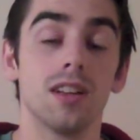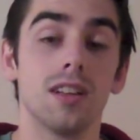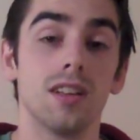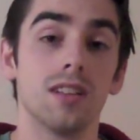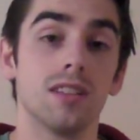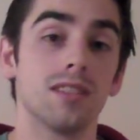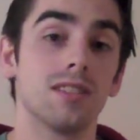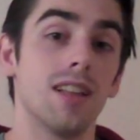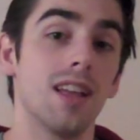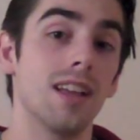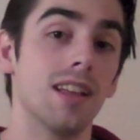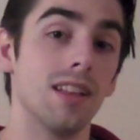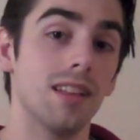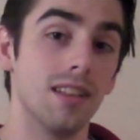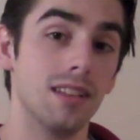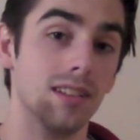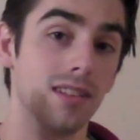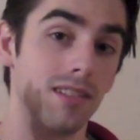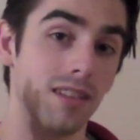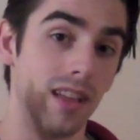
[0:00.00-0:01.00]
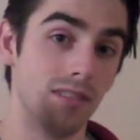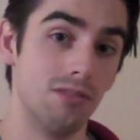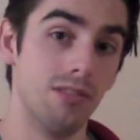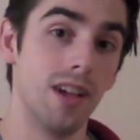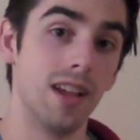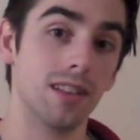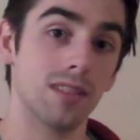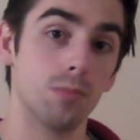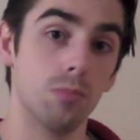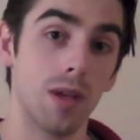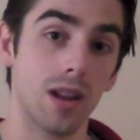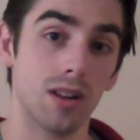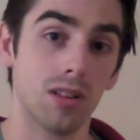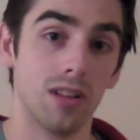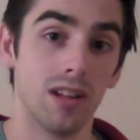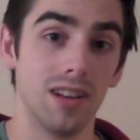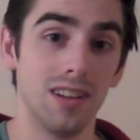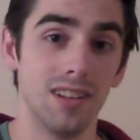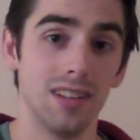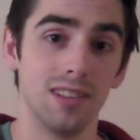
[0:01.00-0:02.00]
It's taking these advanced medical
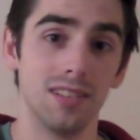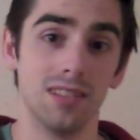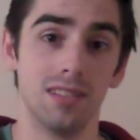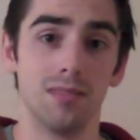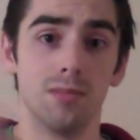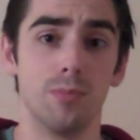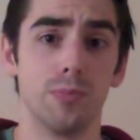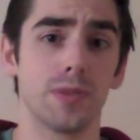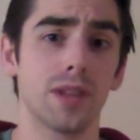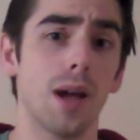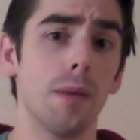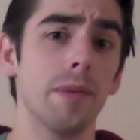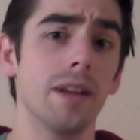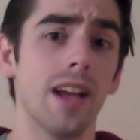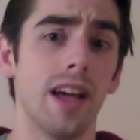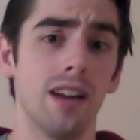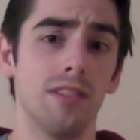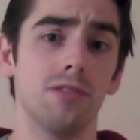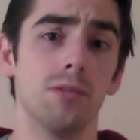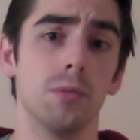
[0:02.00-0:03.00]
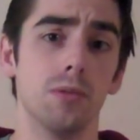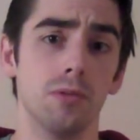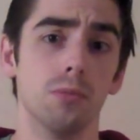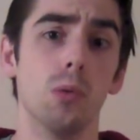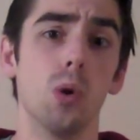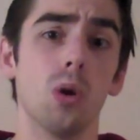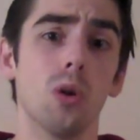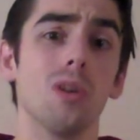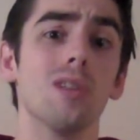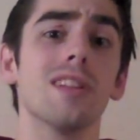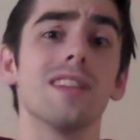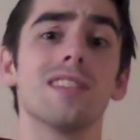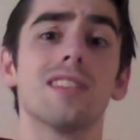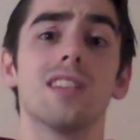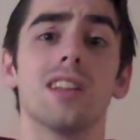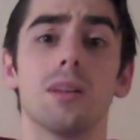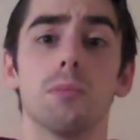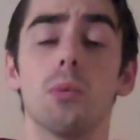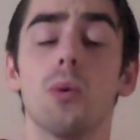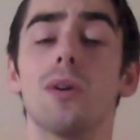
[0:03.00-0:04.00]
ideas and coming at it from a more
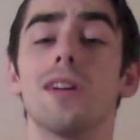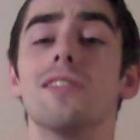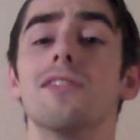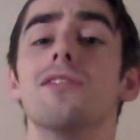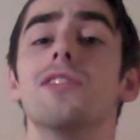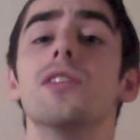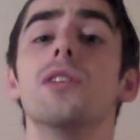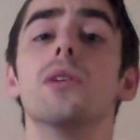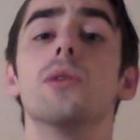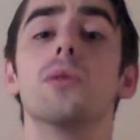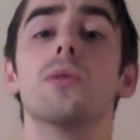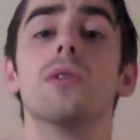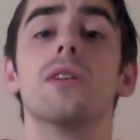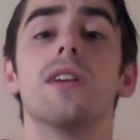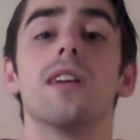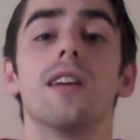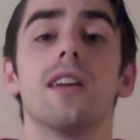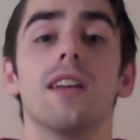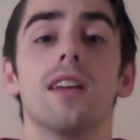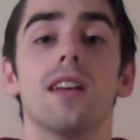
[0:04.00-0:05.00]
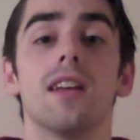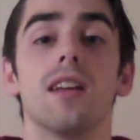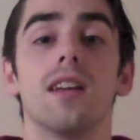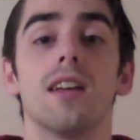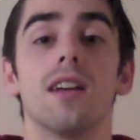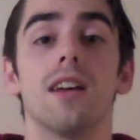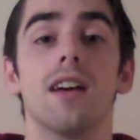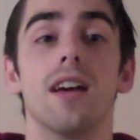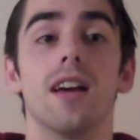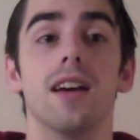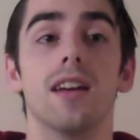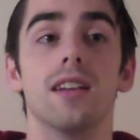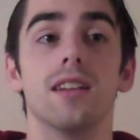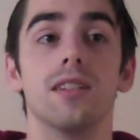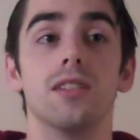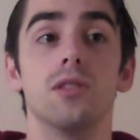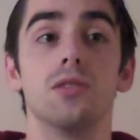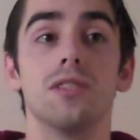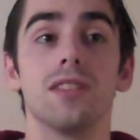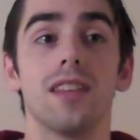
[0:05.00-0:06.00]
holistic point of view and
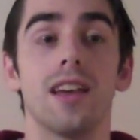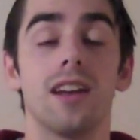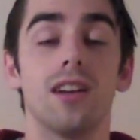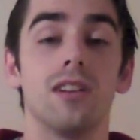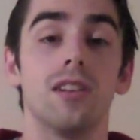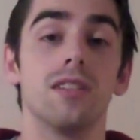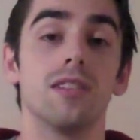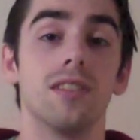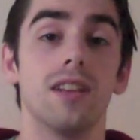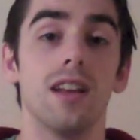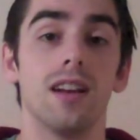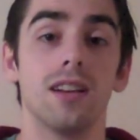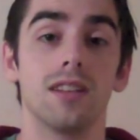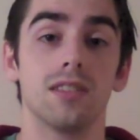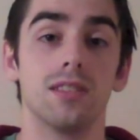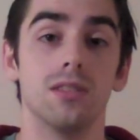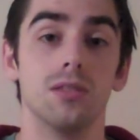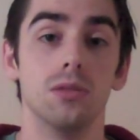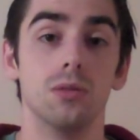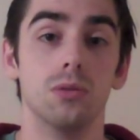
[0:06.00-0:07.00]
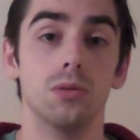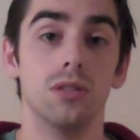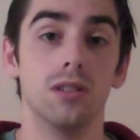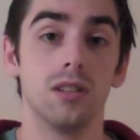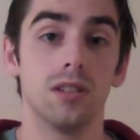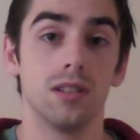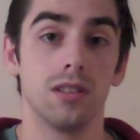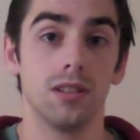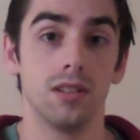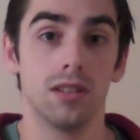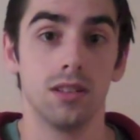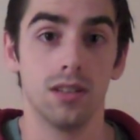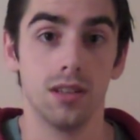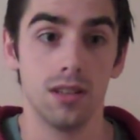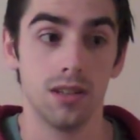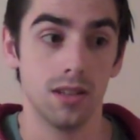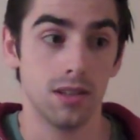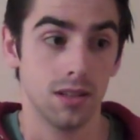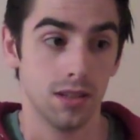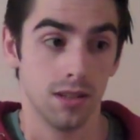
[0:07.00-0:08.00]
using that understanding to
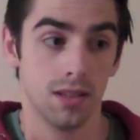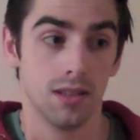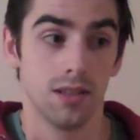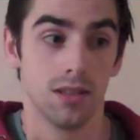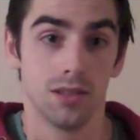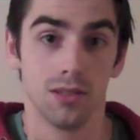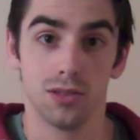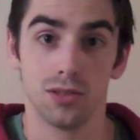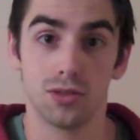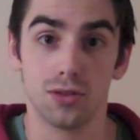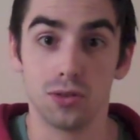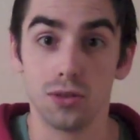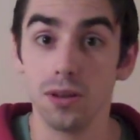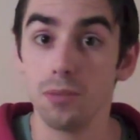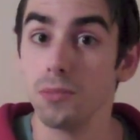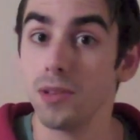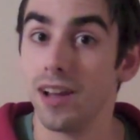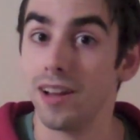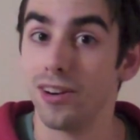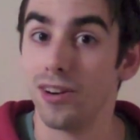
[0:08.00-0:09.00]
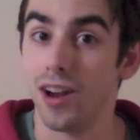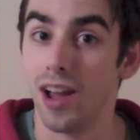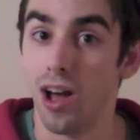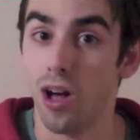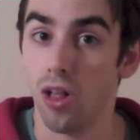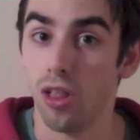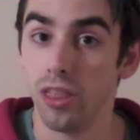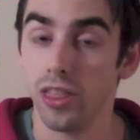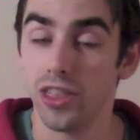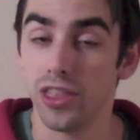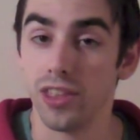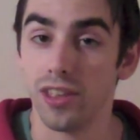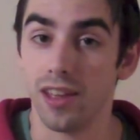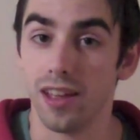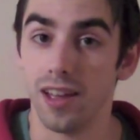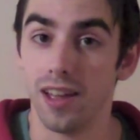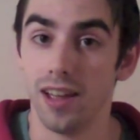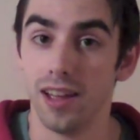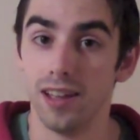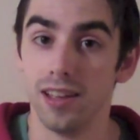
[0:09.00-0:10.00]
streamline our health
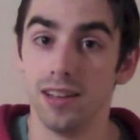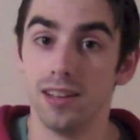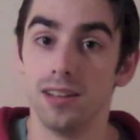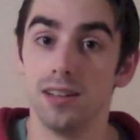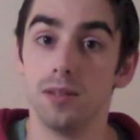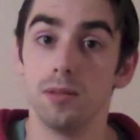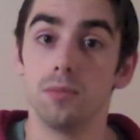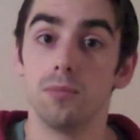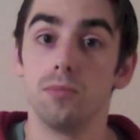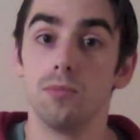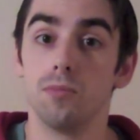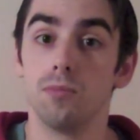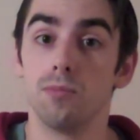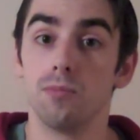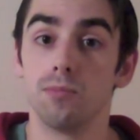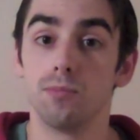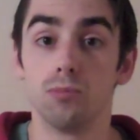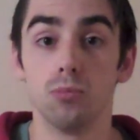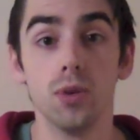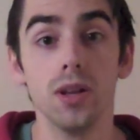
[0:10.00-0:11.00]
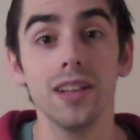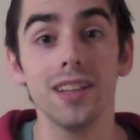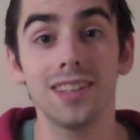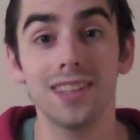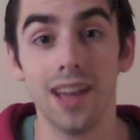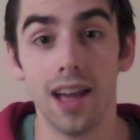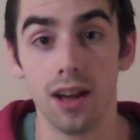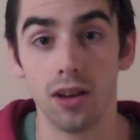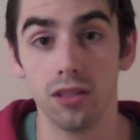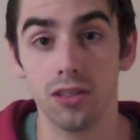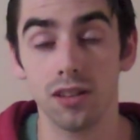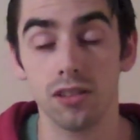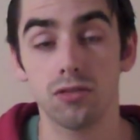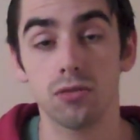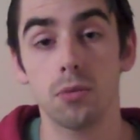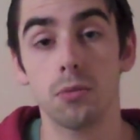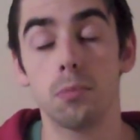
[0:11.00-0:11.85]
and really tackle things from a